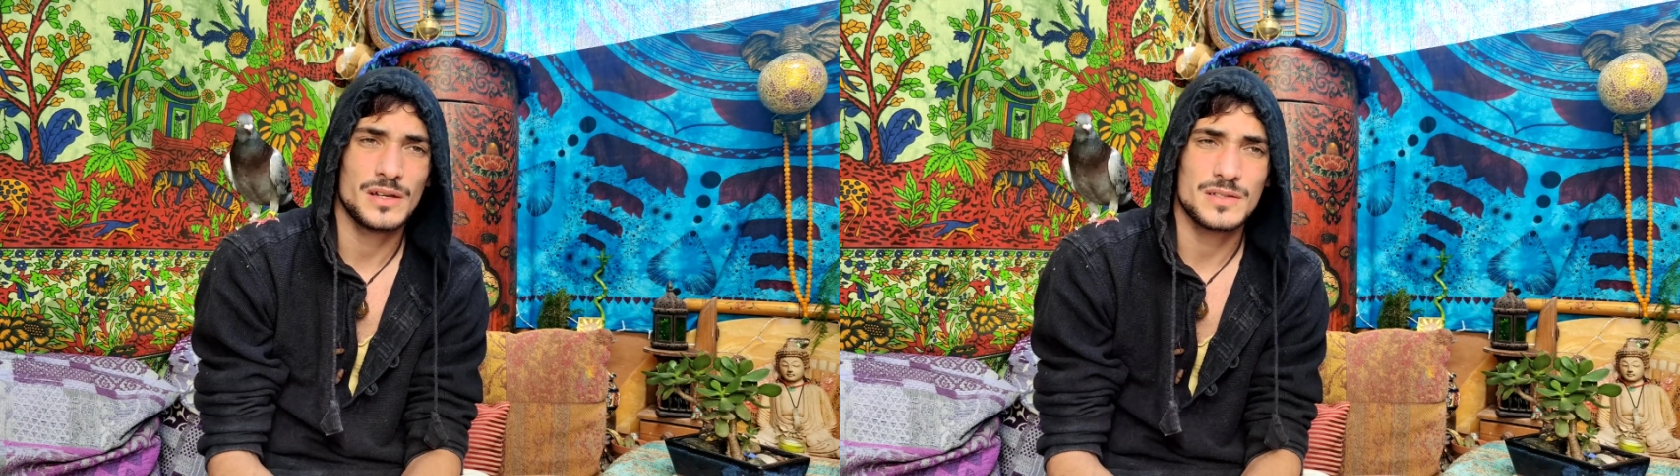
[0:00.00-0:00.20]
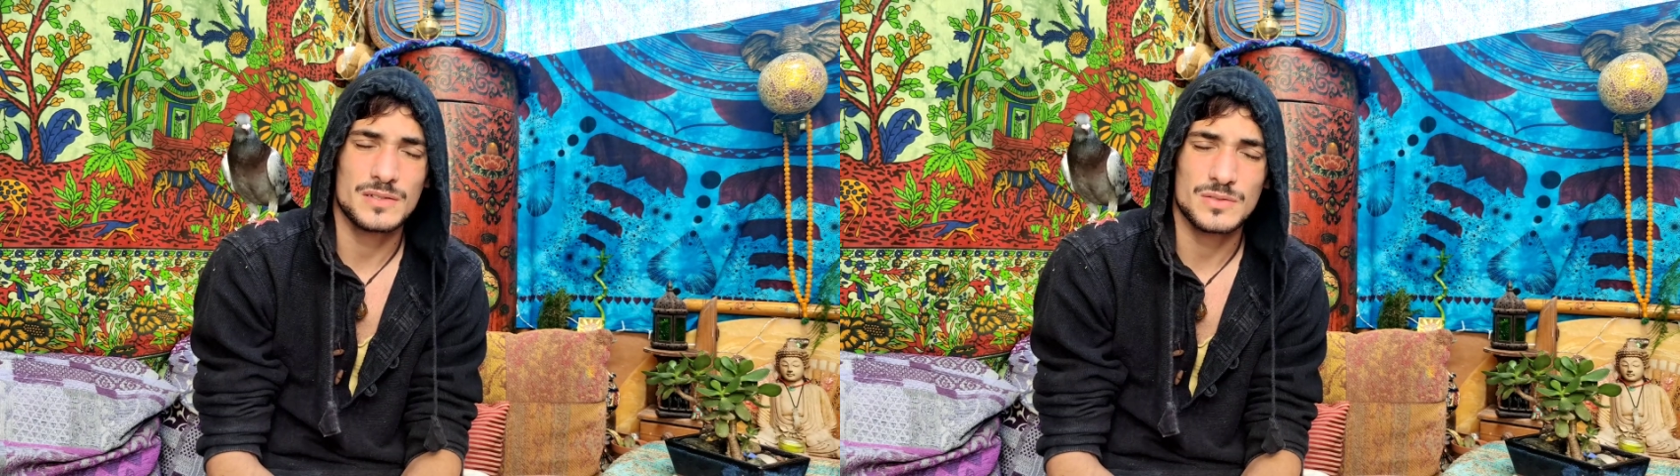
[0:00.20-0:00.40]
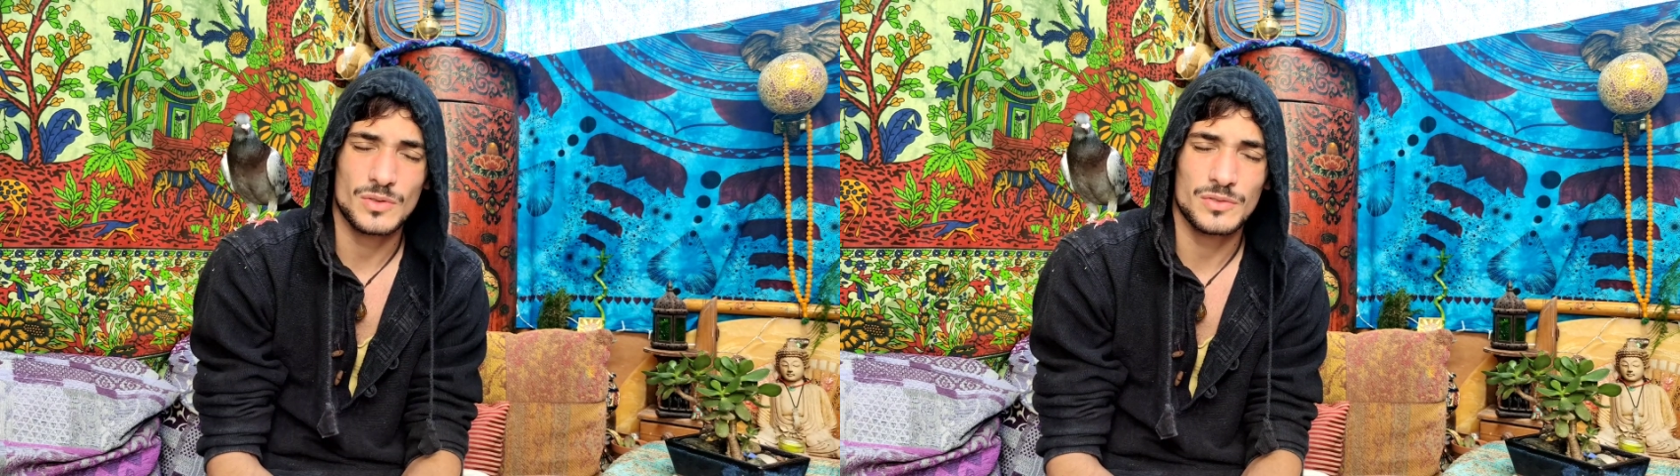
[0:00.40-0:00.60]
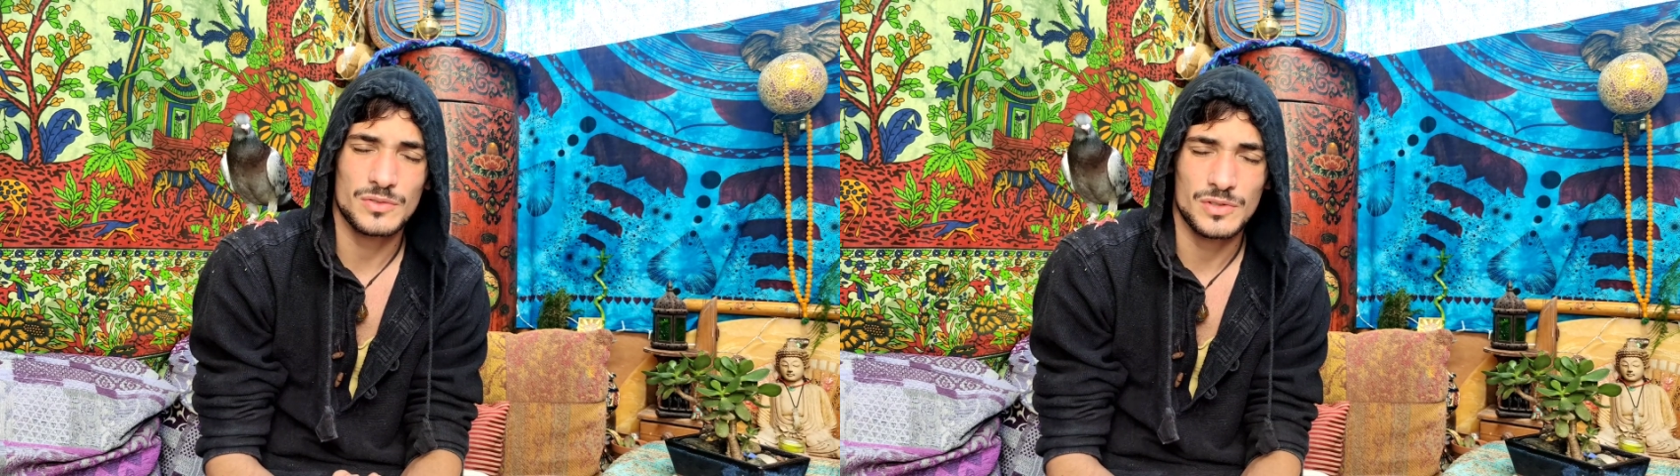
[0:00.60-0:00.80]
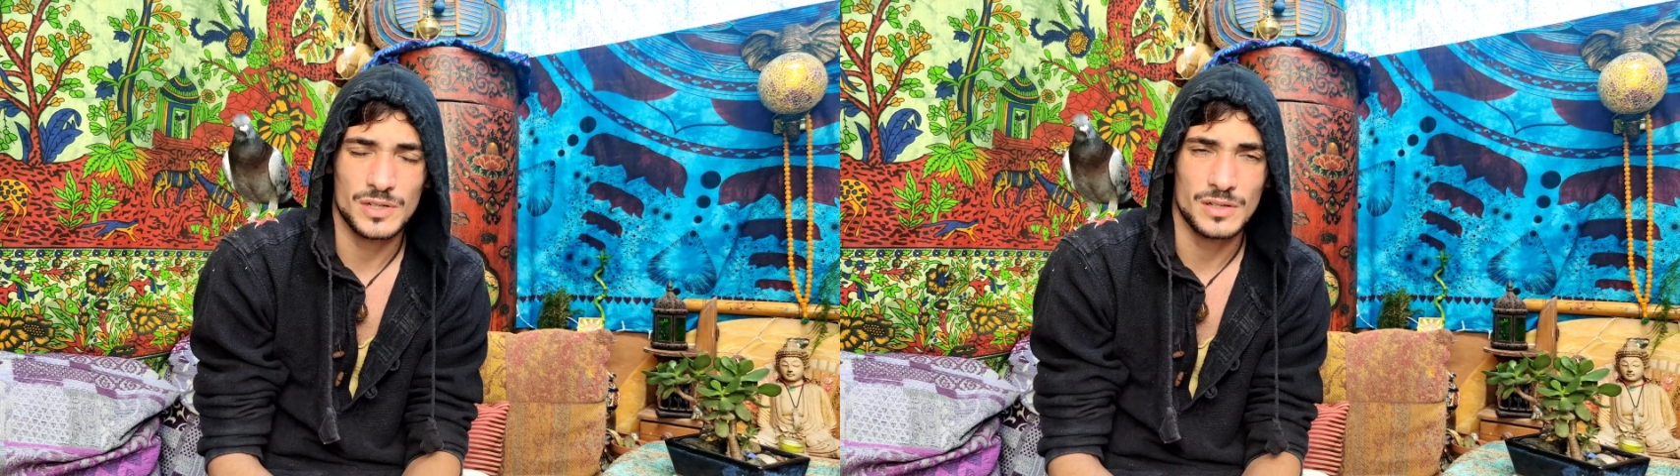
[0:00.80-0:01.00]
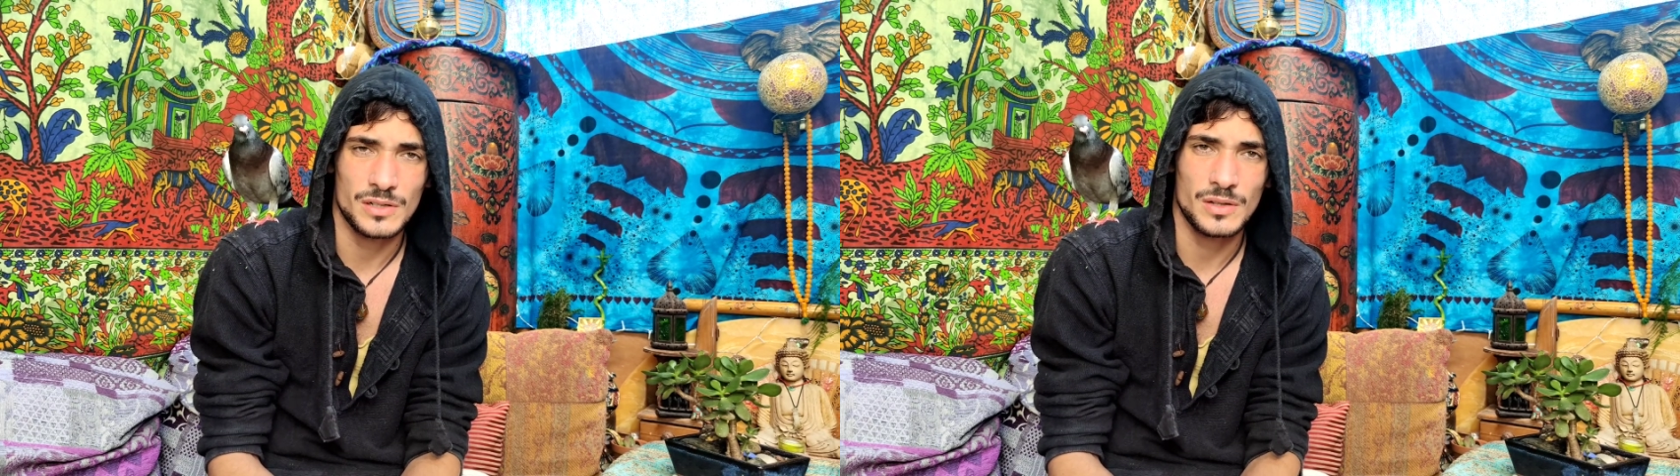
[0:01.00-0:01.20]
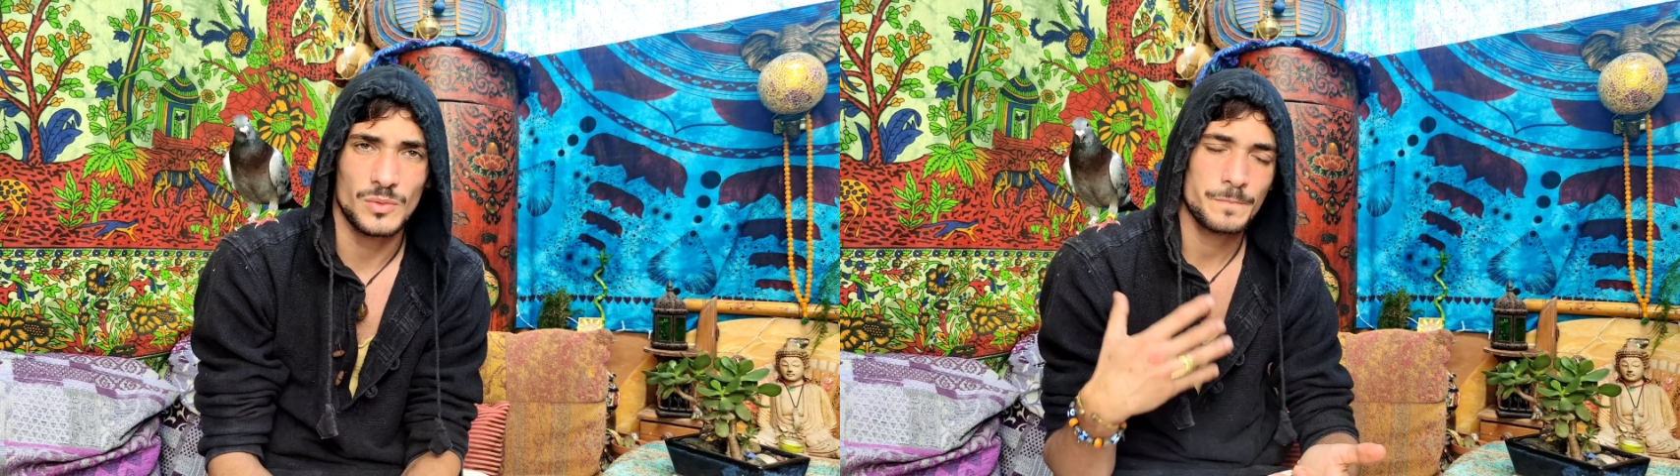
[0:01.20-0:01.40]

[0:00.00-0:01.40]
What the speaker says: is not real.